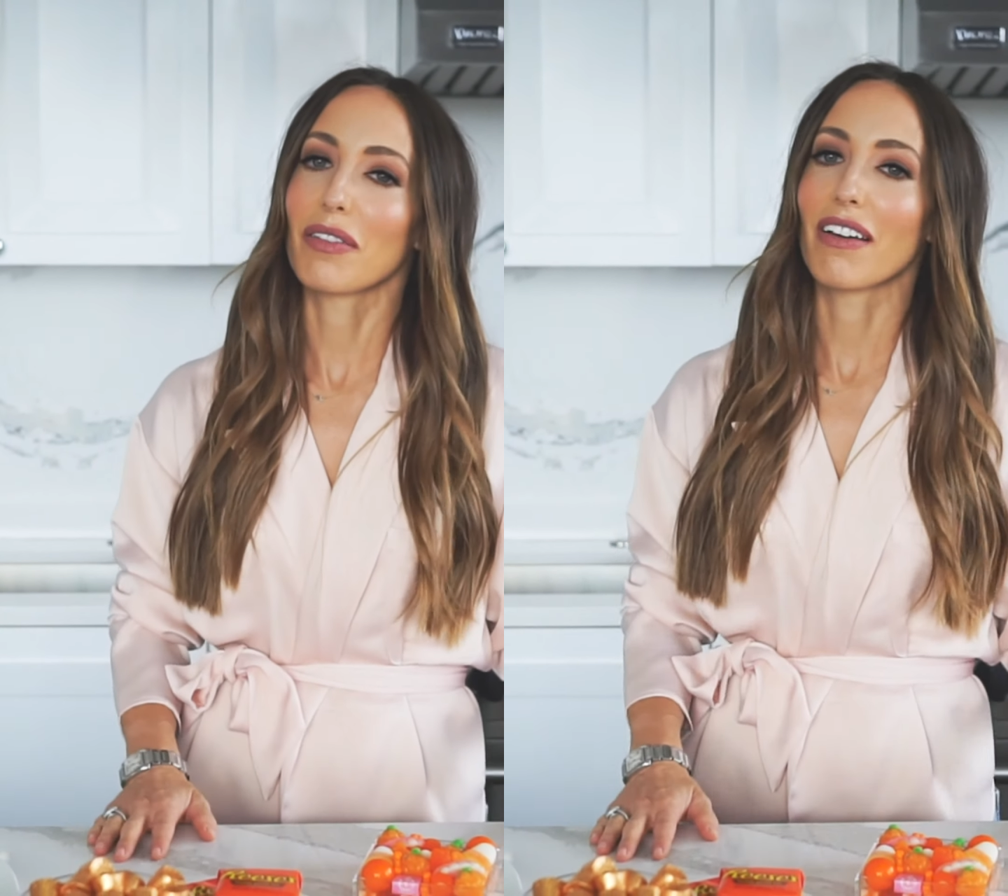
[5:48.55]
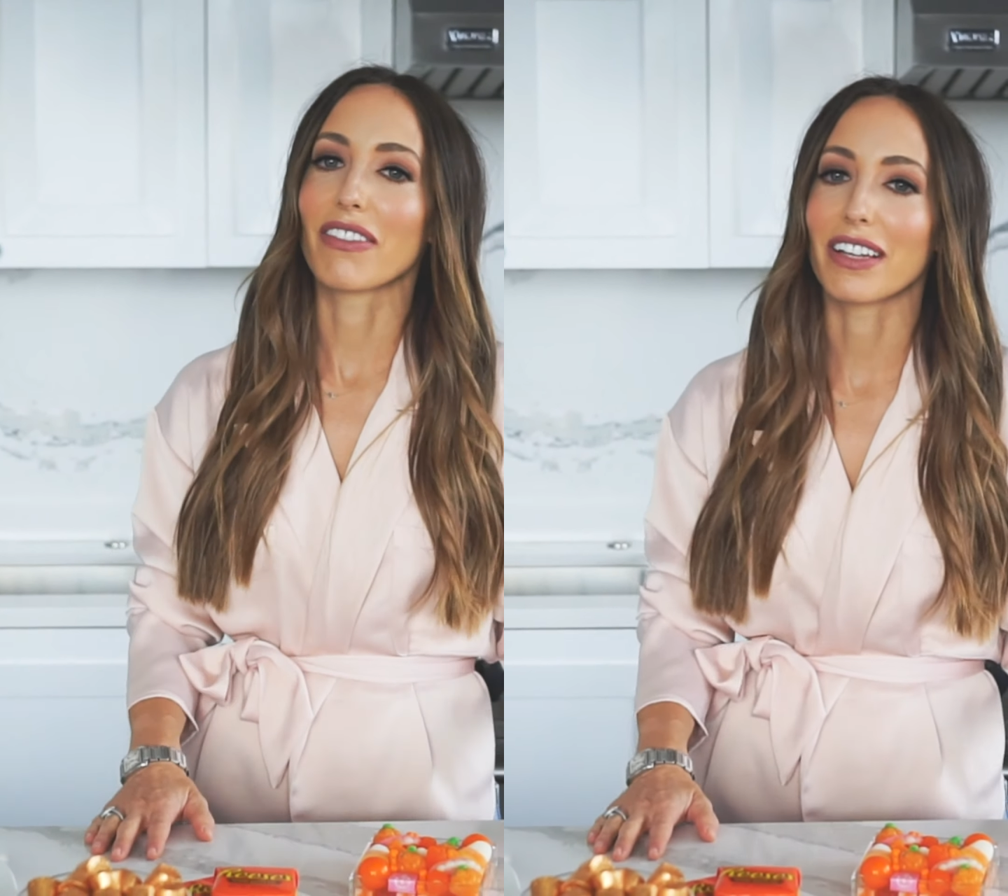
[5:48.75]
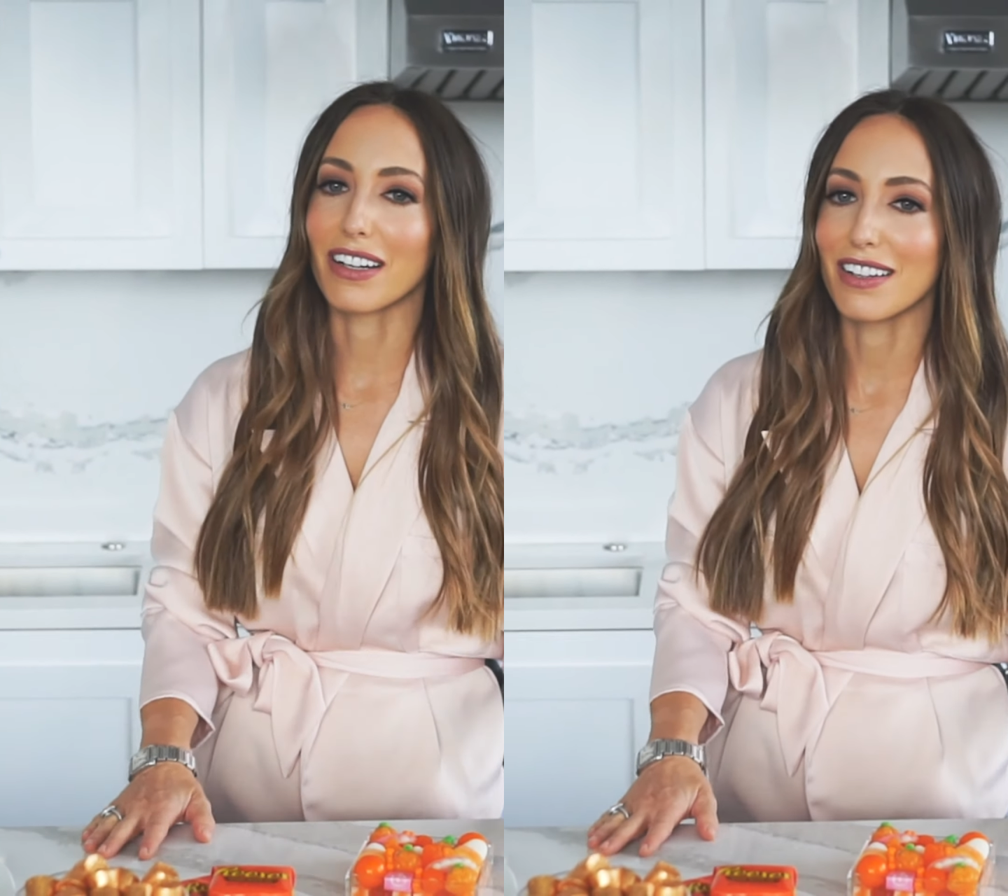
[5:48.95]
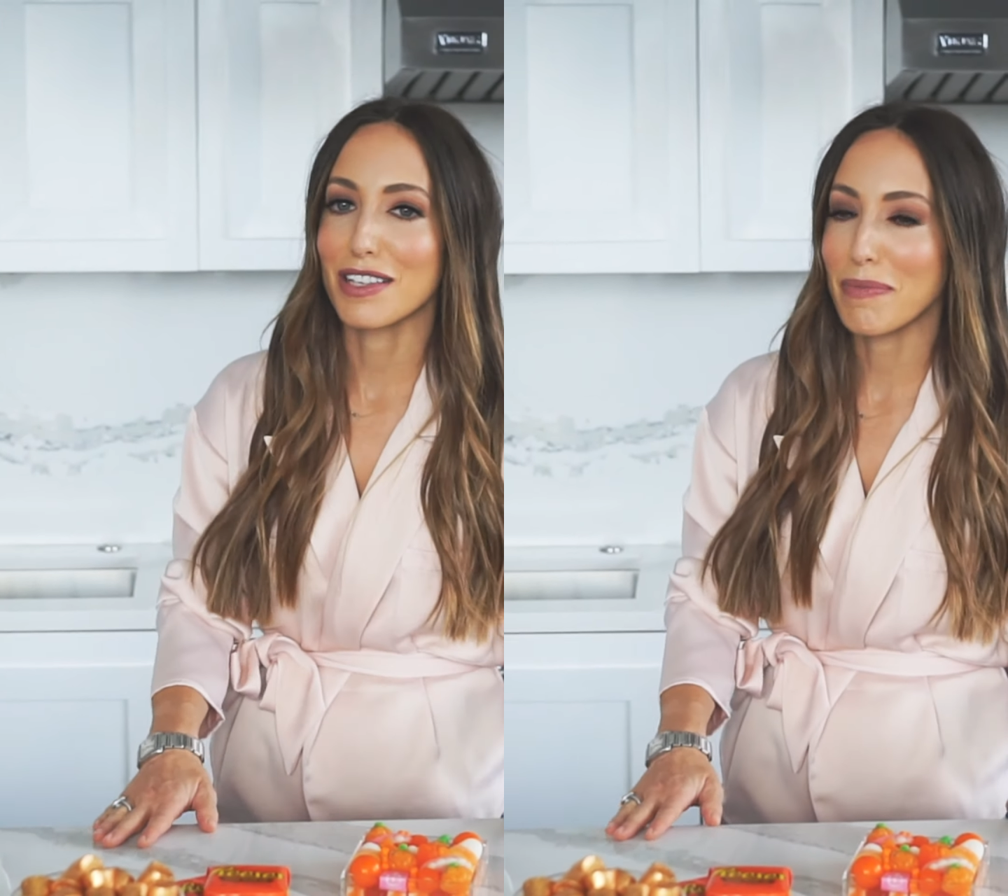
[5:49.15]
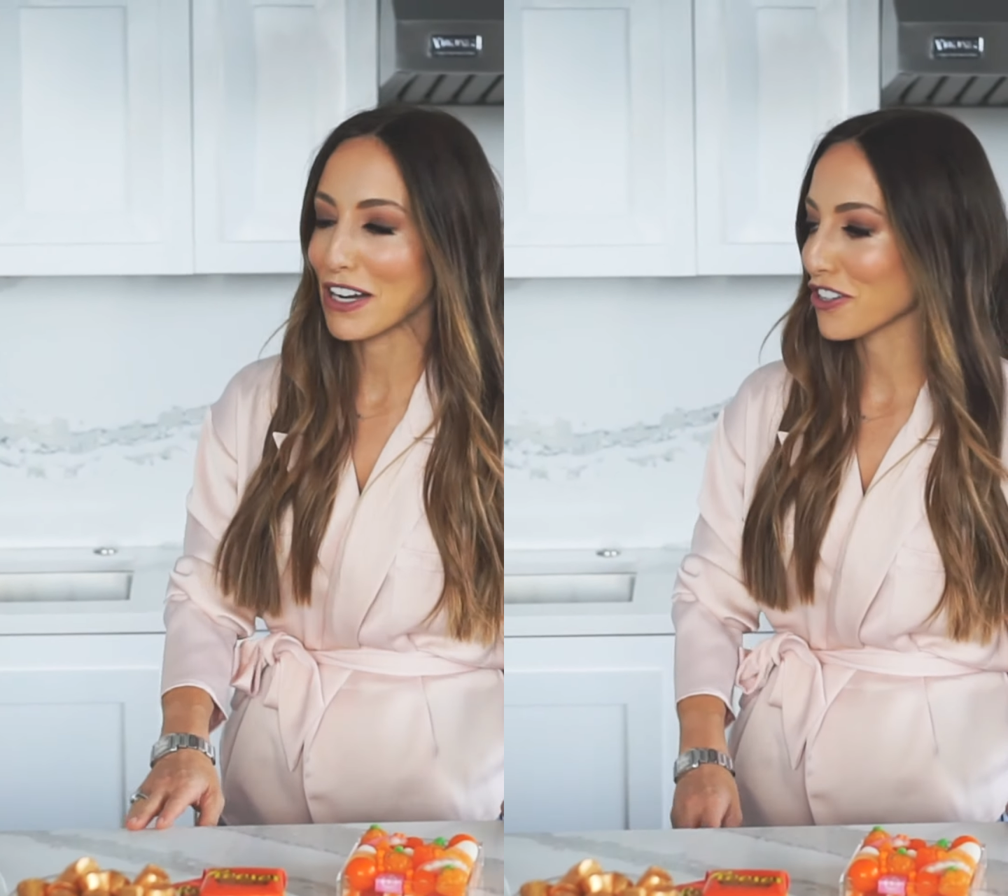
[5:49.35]
we have a little
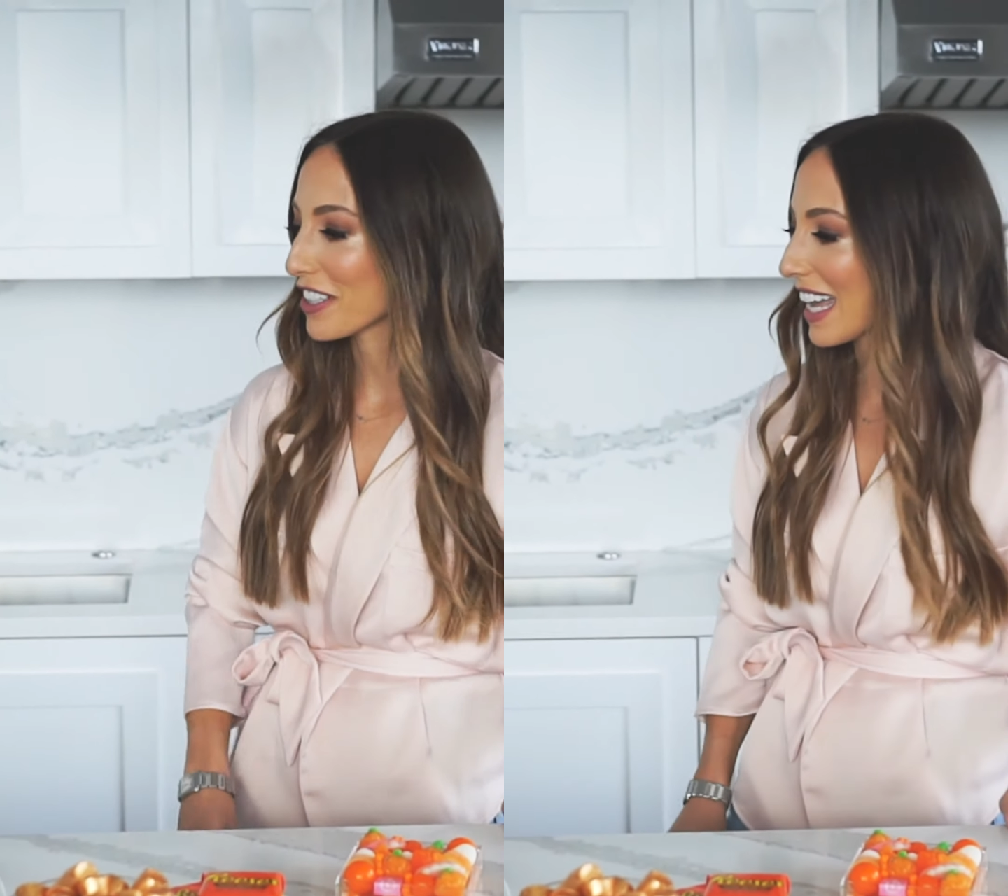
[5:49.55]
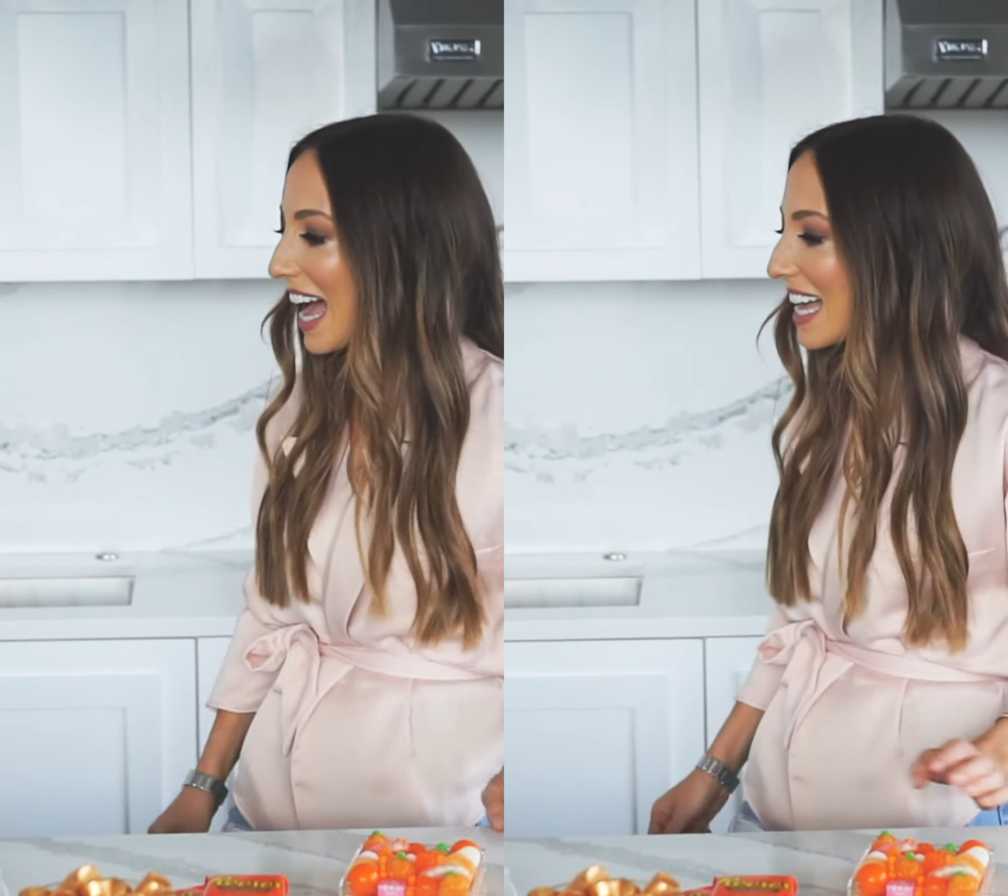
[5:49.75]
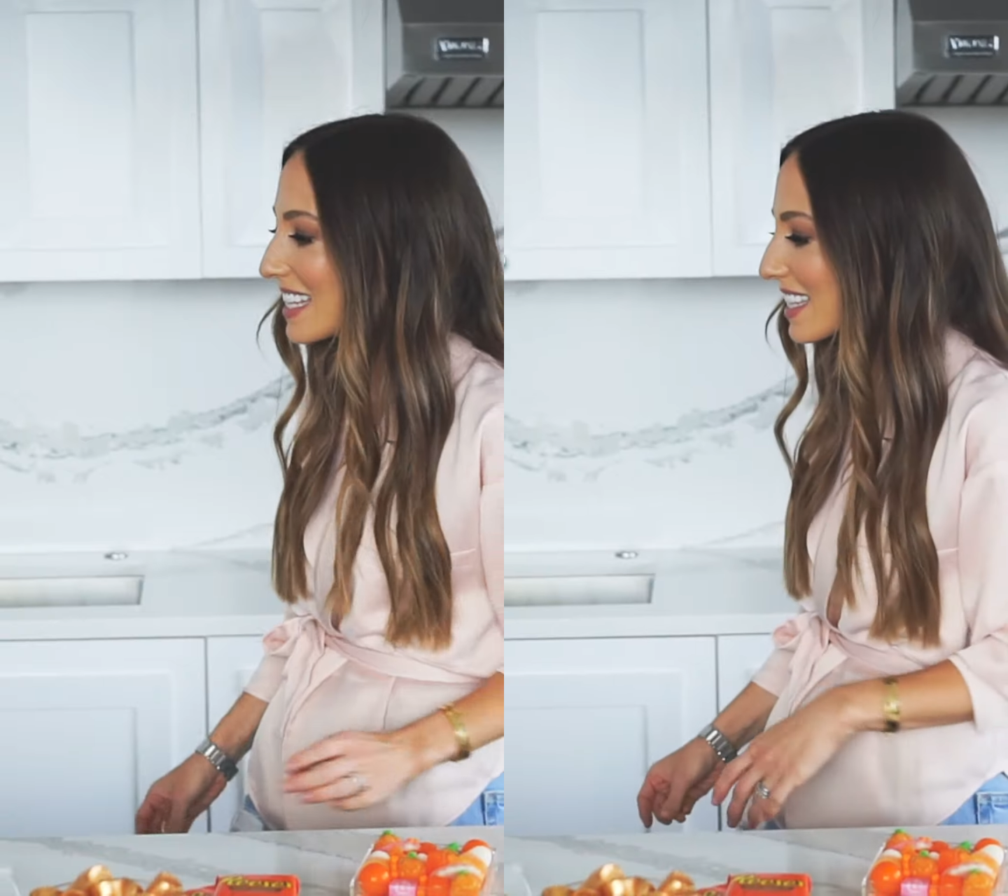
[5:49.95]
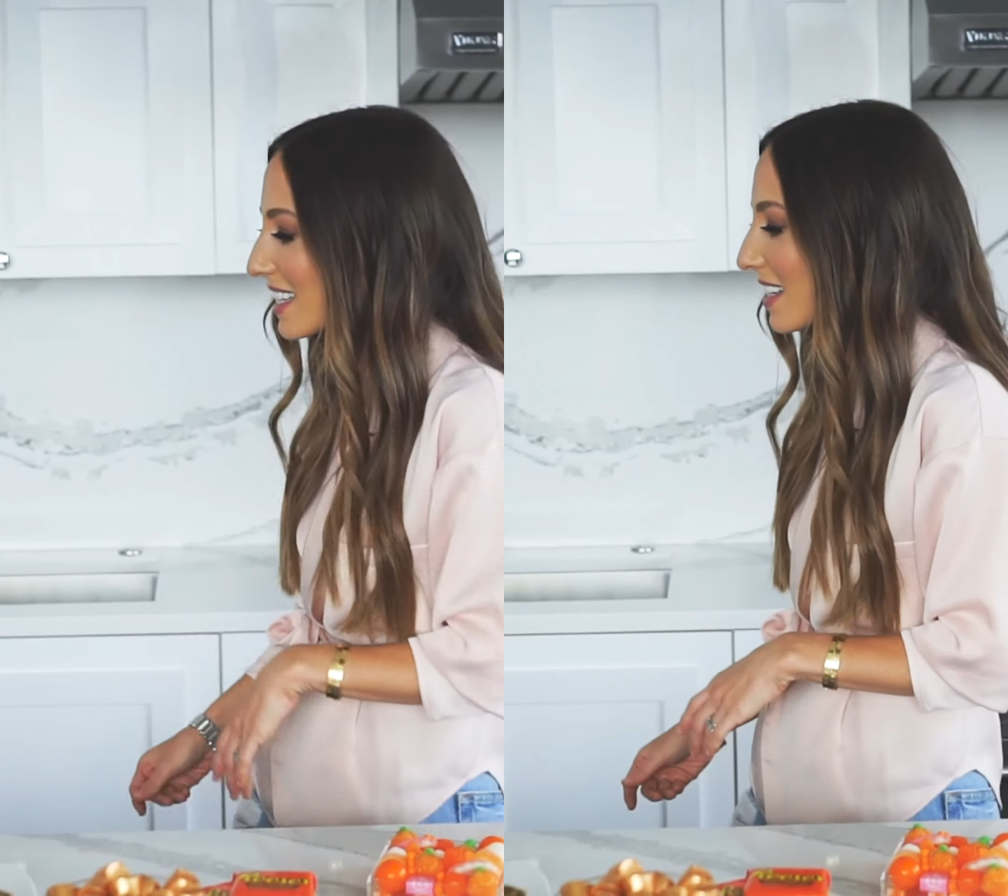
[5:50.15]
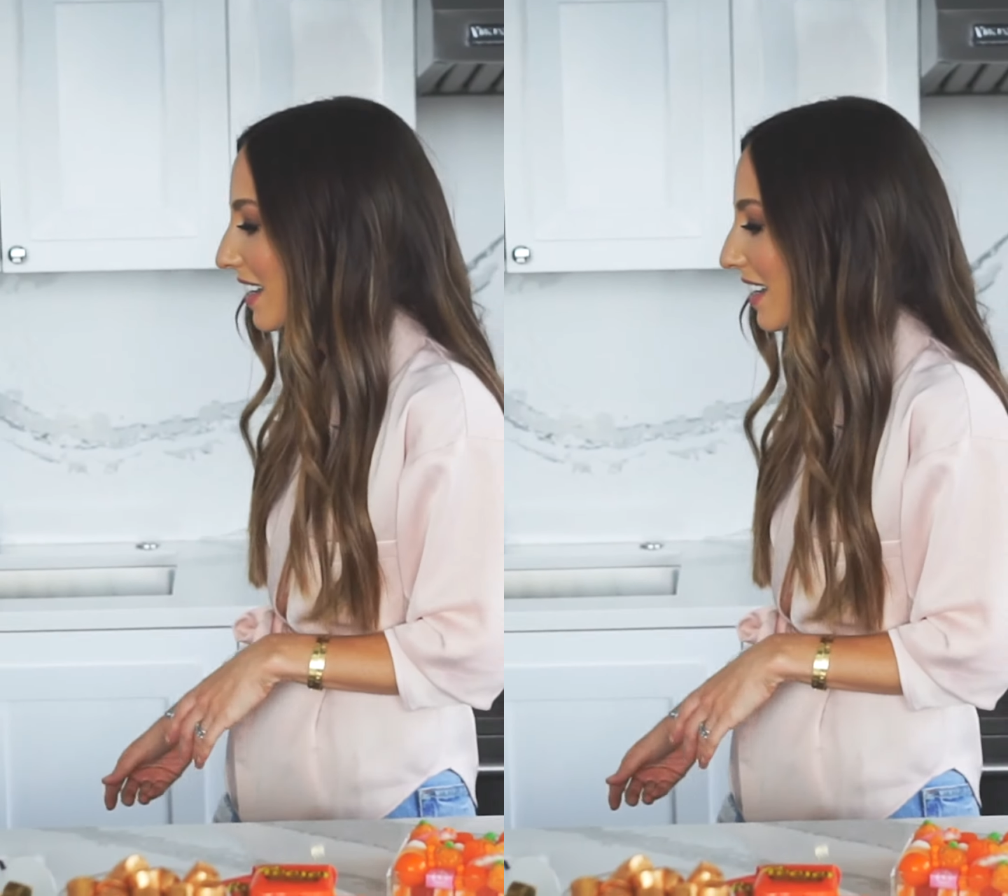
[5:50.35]
special guest.